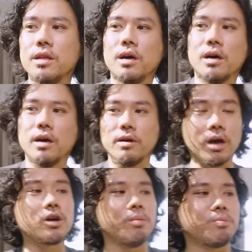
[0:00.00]
Uh,
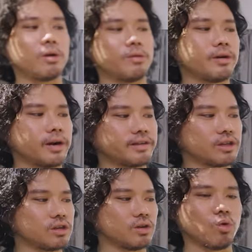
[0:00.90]
a, a, common problem right, is
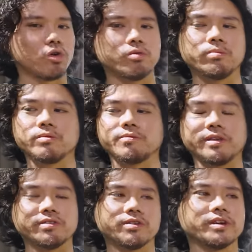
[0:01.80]
actually the wardrobe
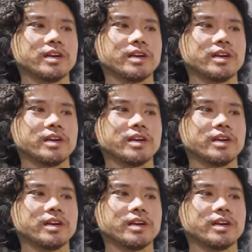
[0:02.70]
space is not